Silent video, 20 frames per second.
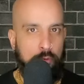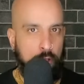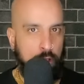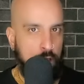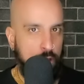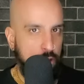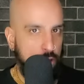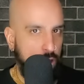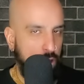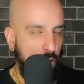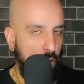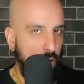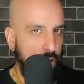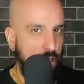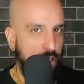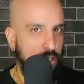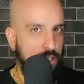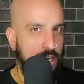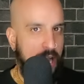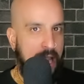control
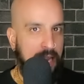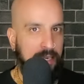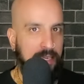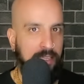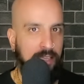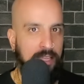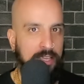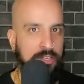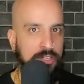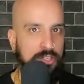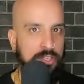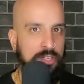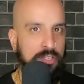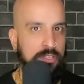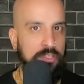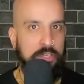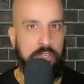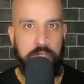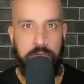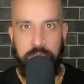your ejaculation
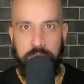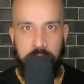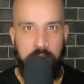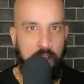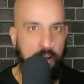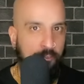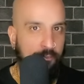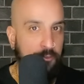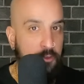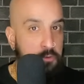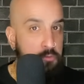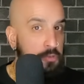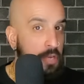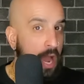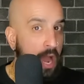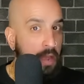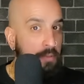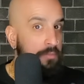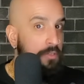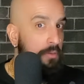to a few
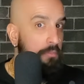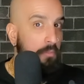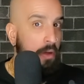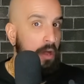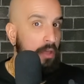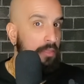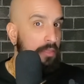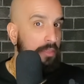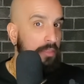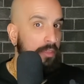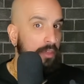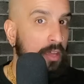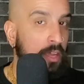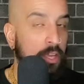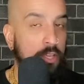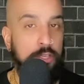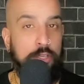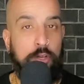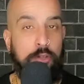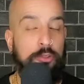times a month,
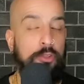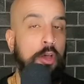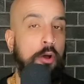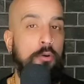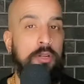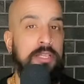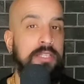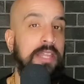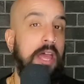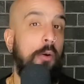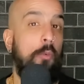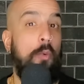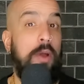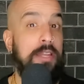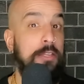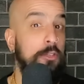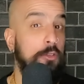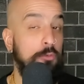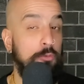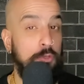you'll notice that
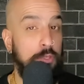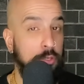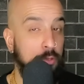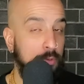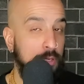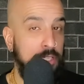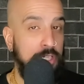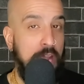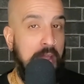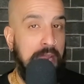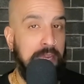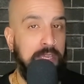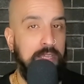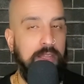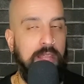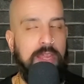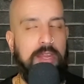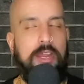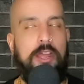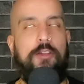when you do
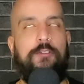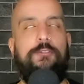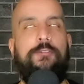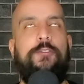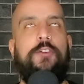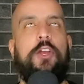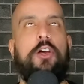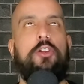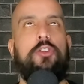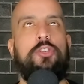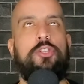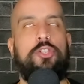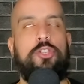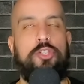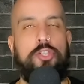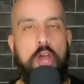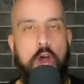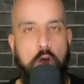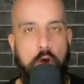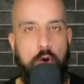ejaculate, it feels
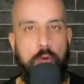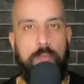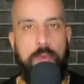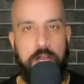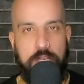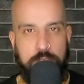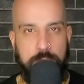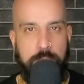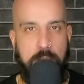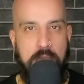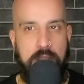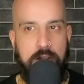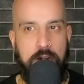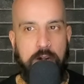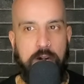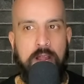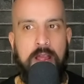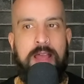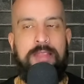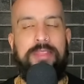so much
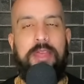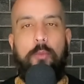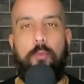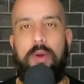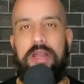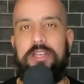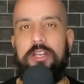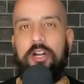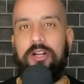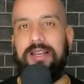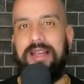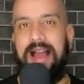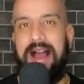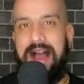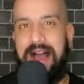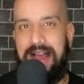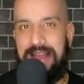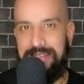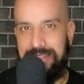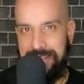better than when you're
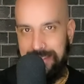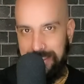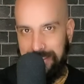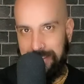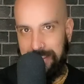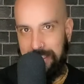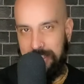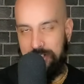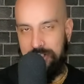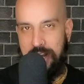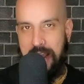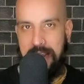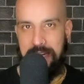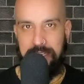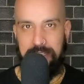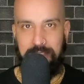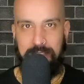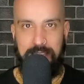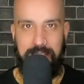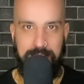constantly
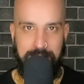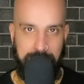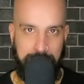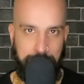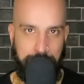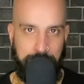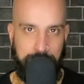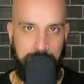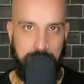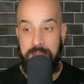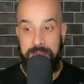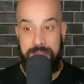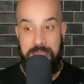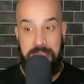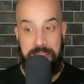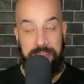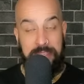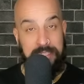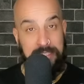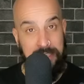ejaculating.
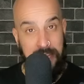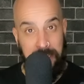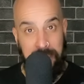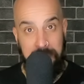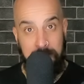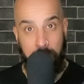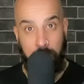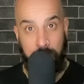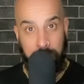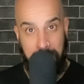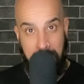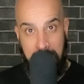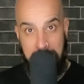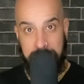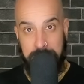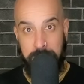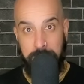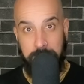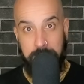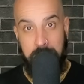Then the second
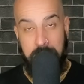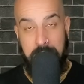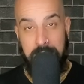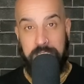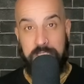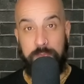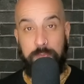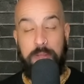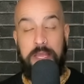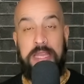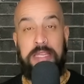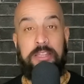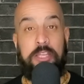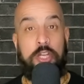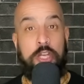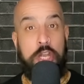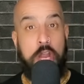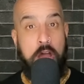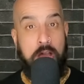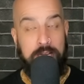orgasm that I explained,
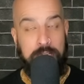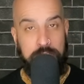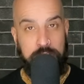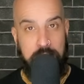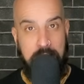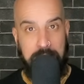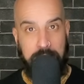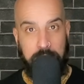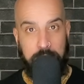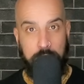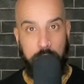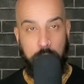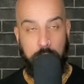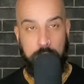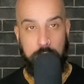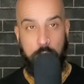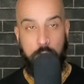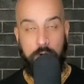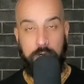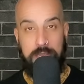the
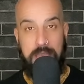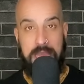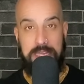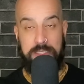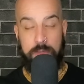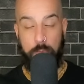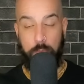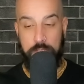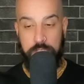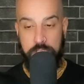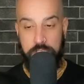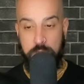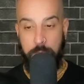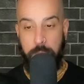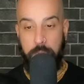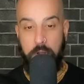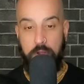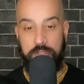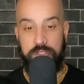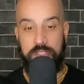non-ejaculatory orgasm, which is a
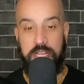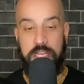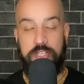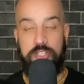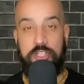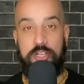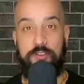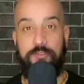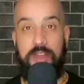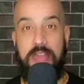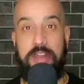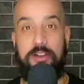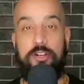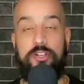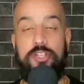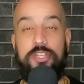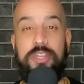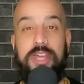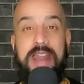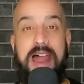pulsation of
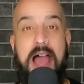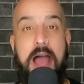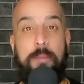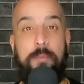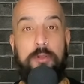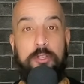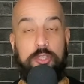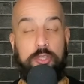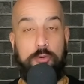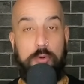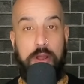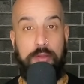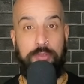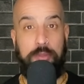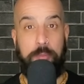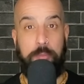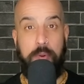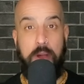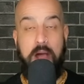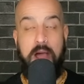energy that happens throughout
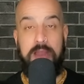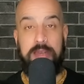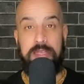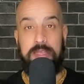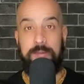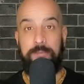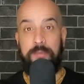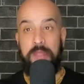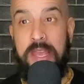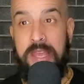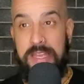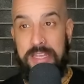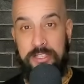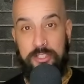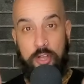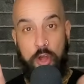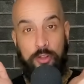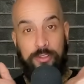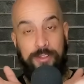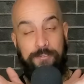the body, is
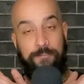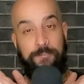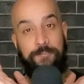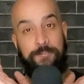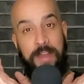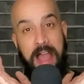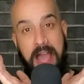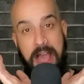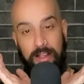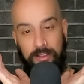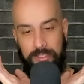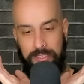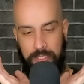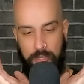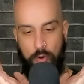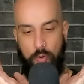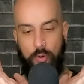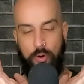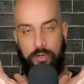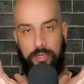called a valley
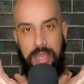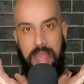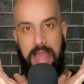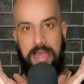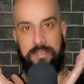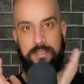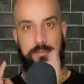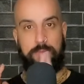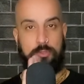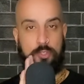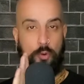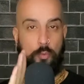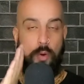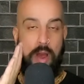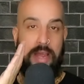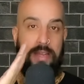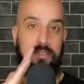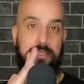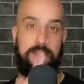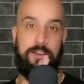orgasm. So
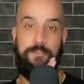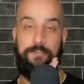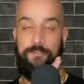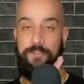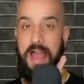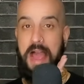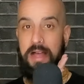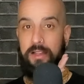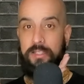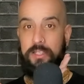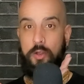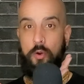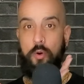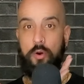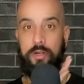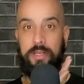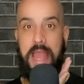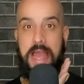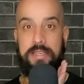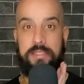why is it a valley
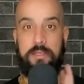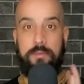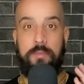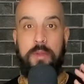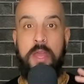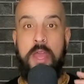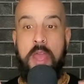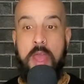orgasm?